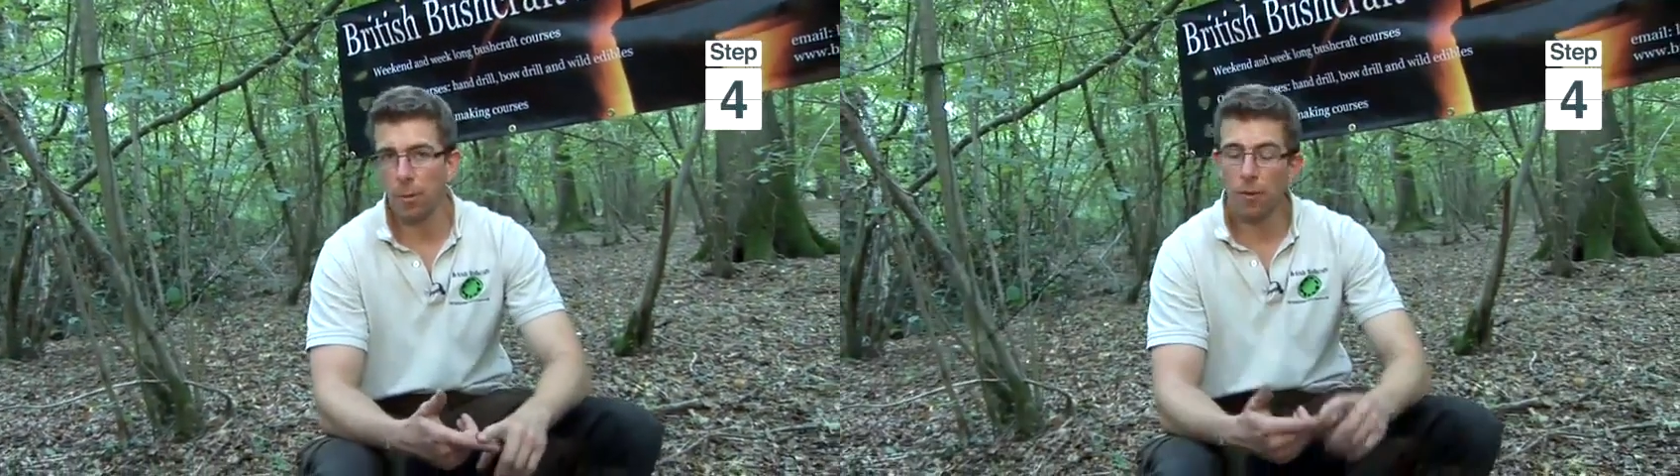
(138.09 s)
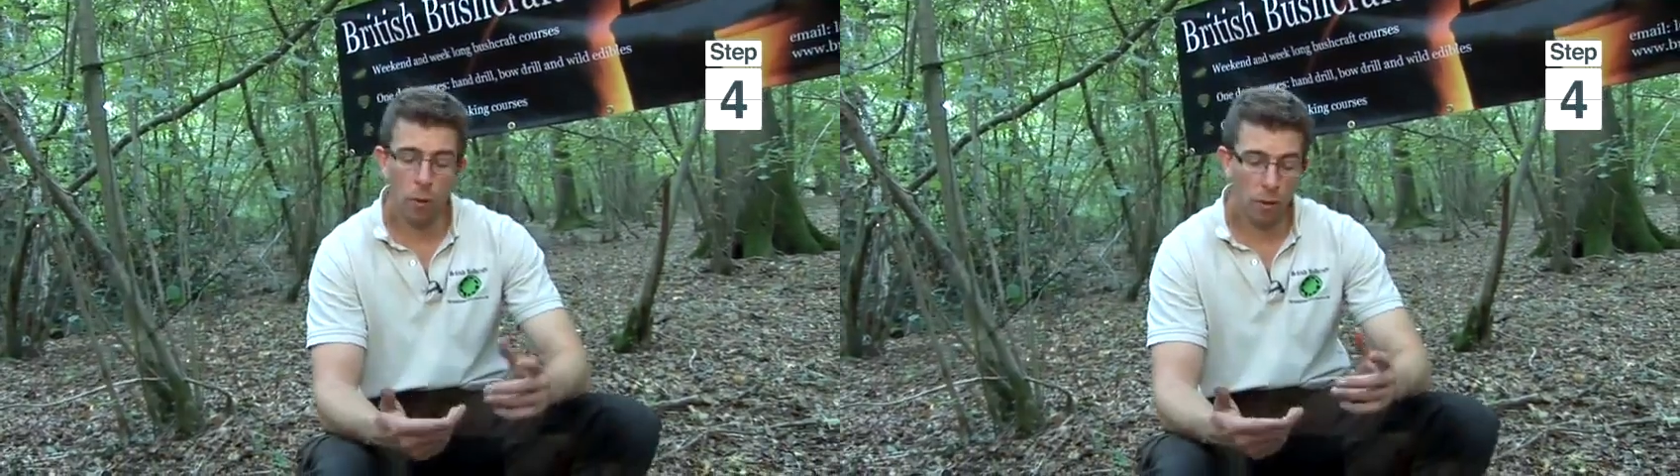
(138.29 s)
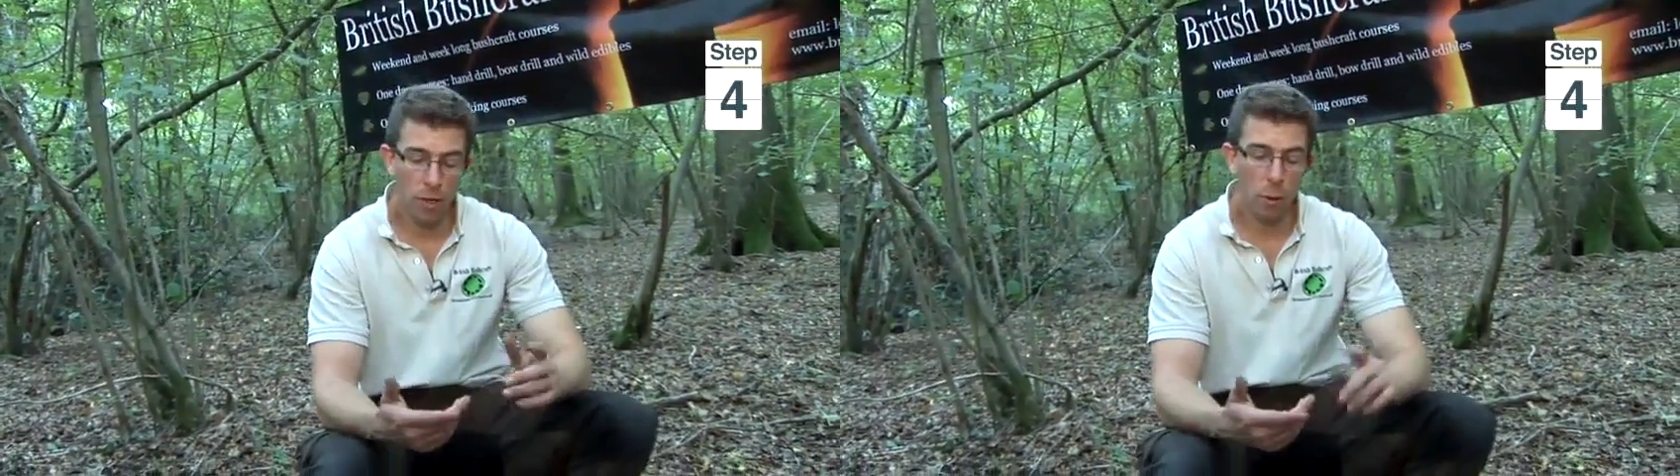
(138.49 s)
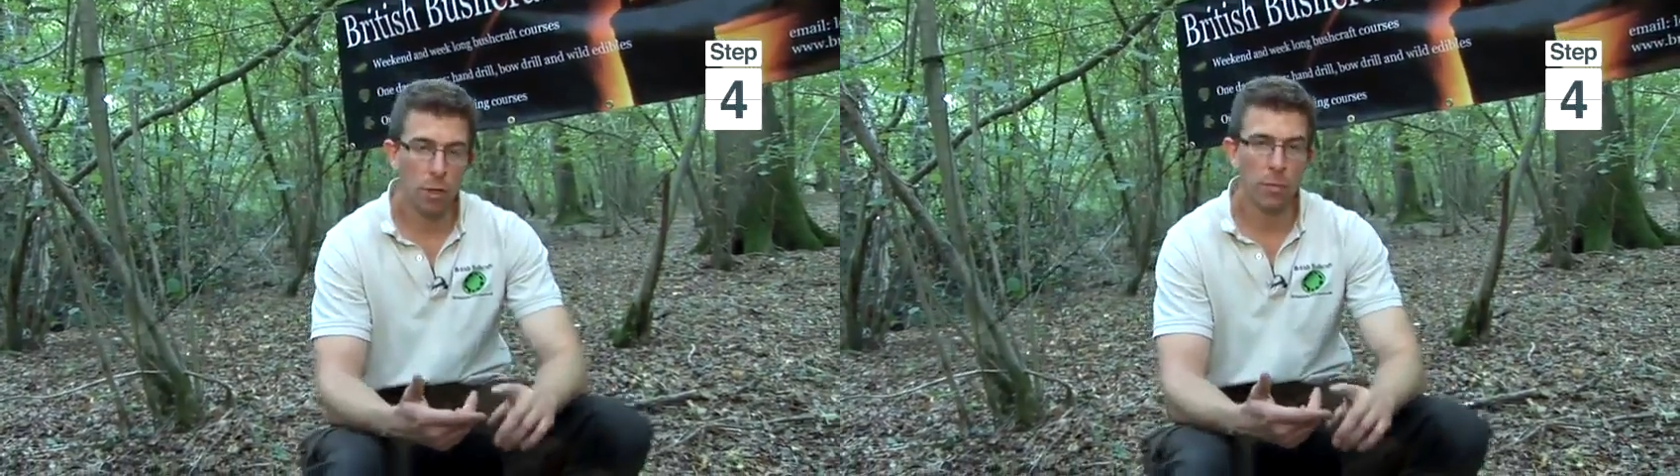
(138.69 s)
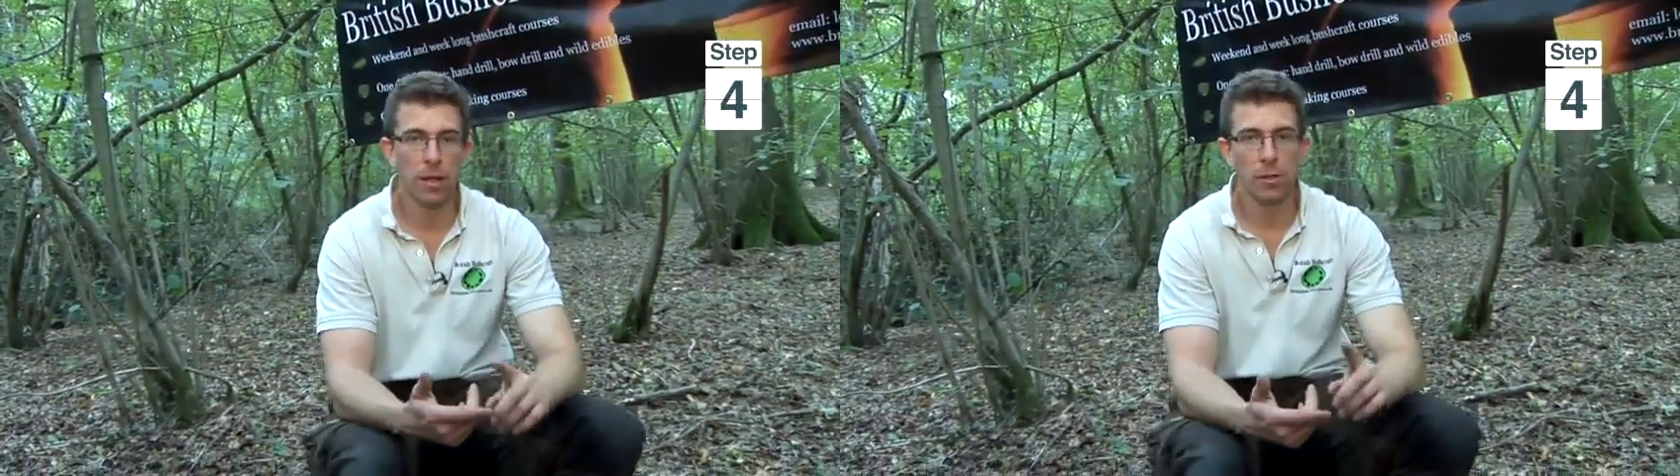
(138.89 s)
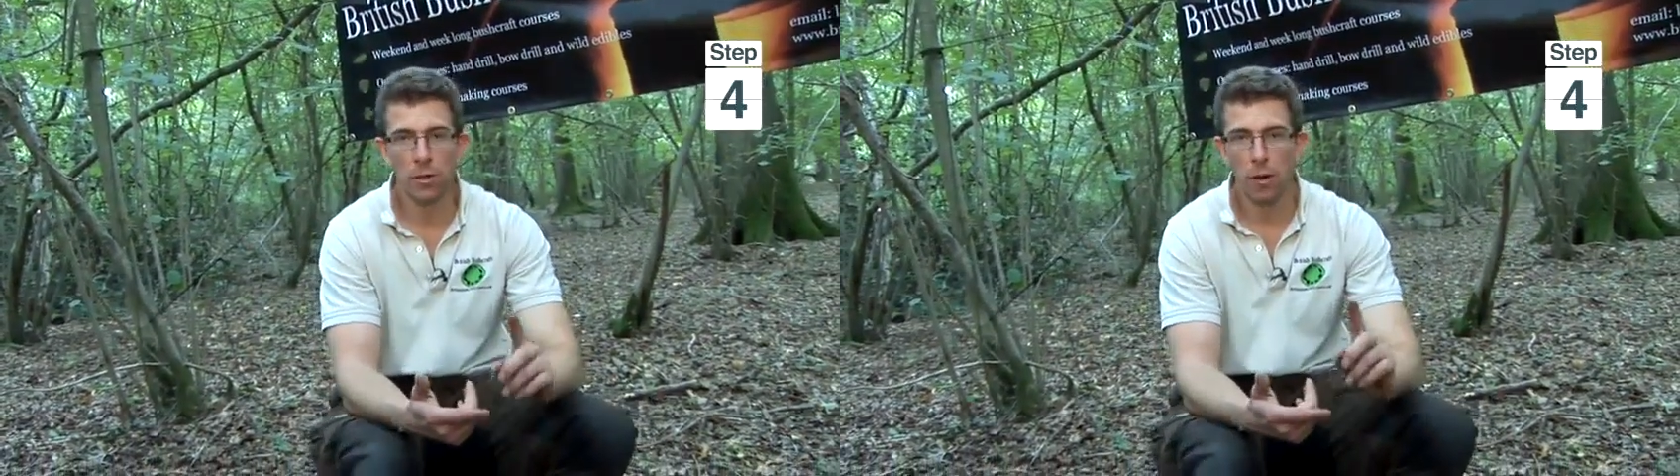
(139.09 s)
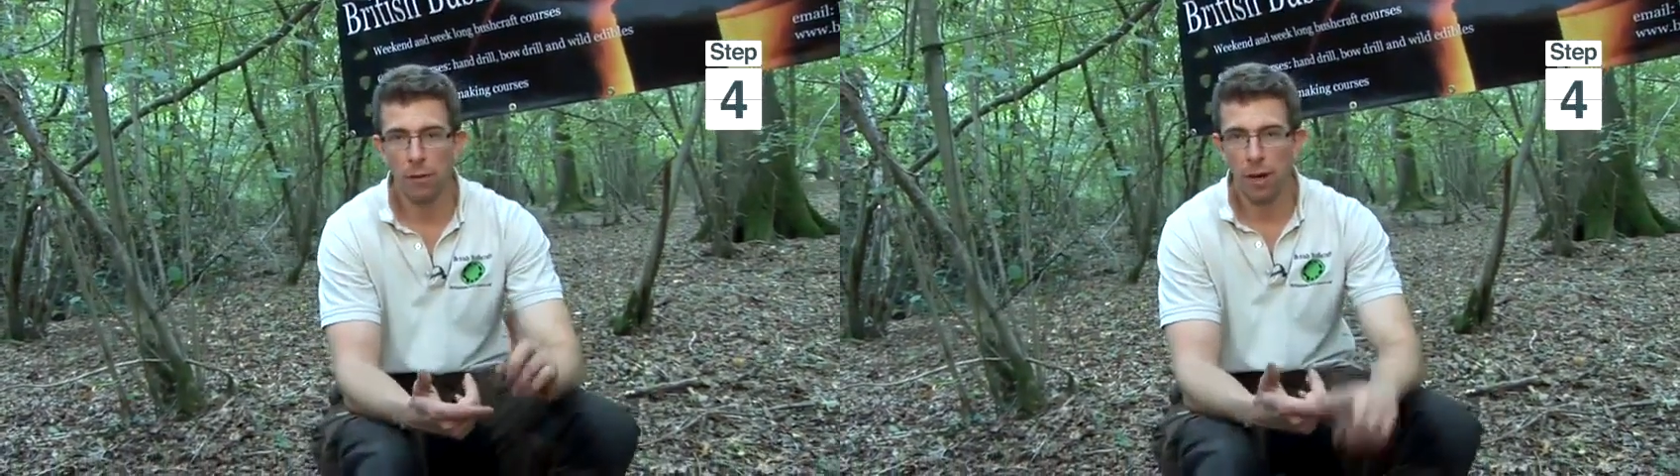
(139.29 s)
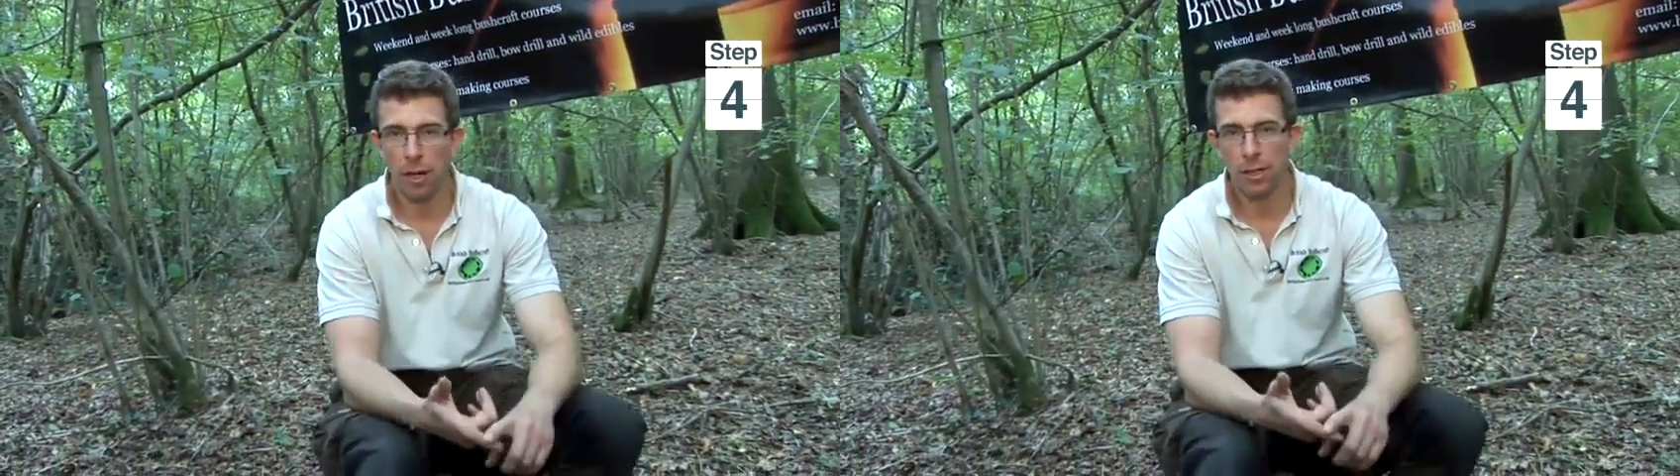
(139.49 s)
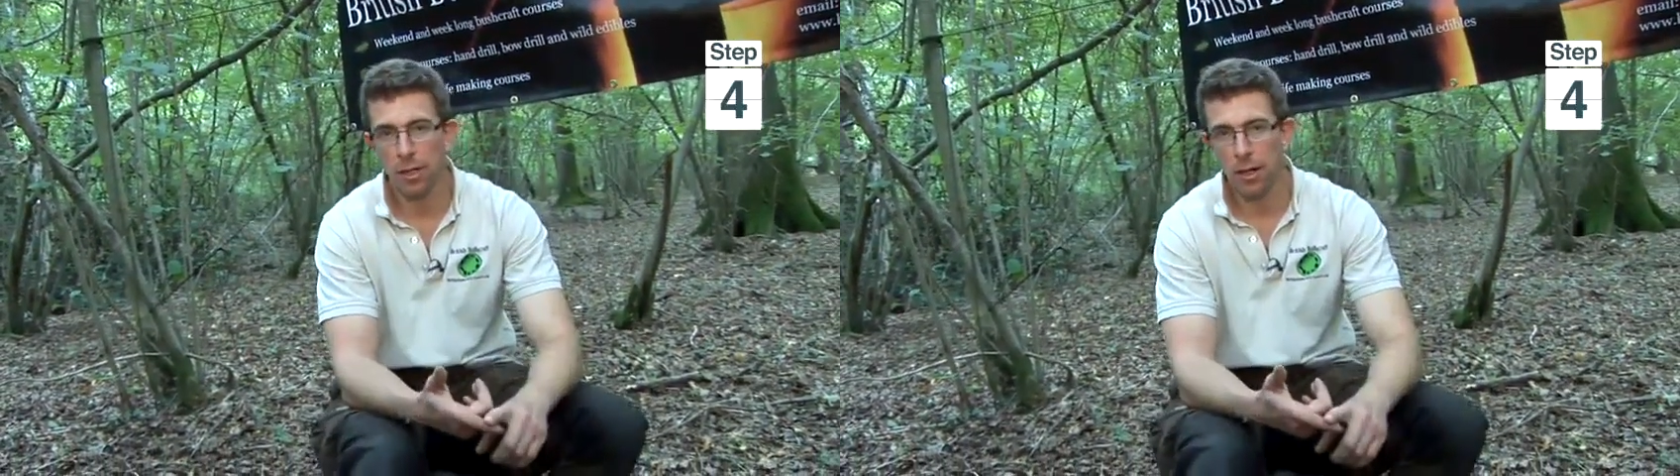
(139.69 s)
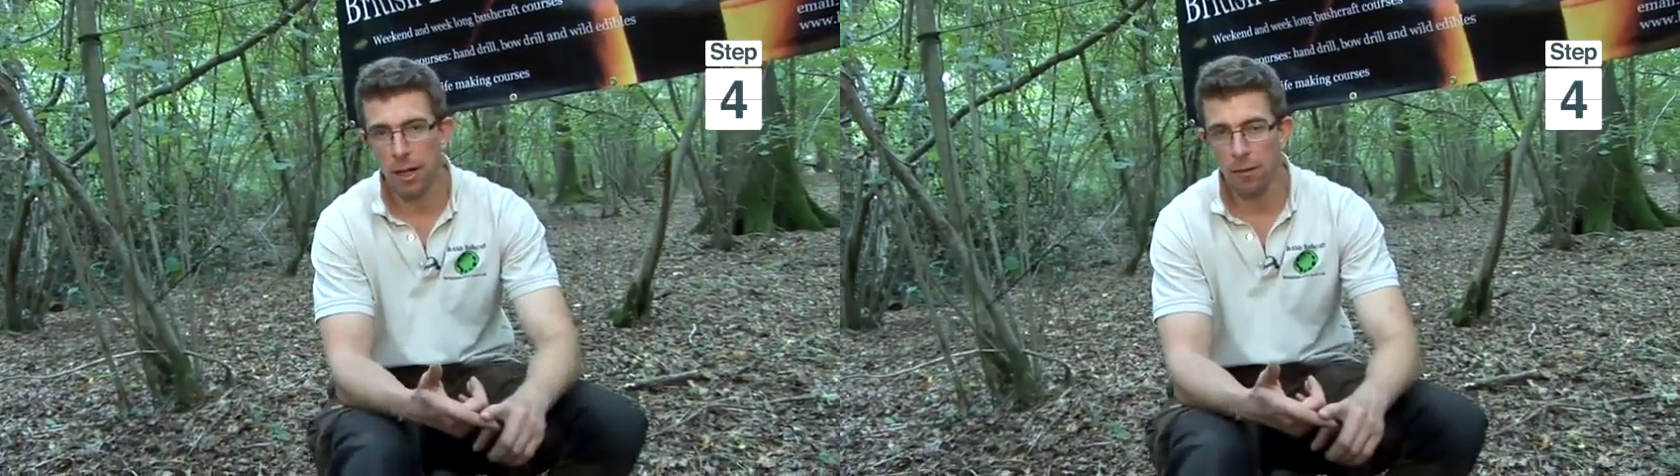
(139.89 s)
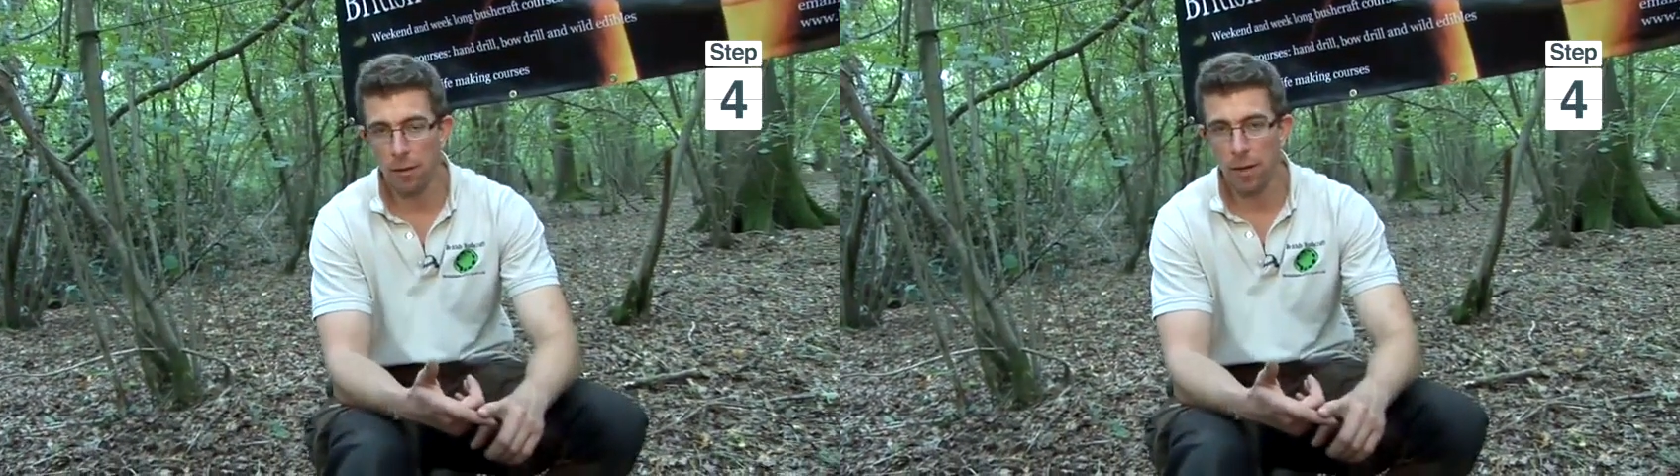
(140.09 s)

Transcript: But of course it all depends on your level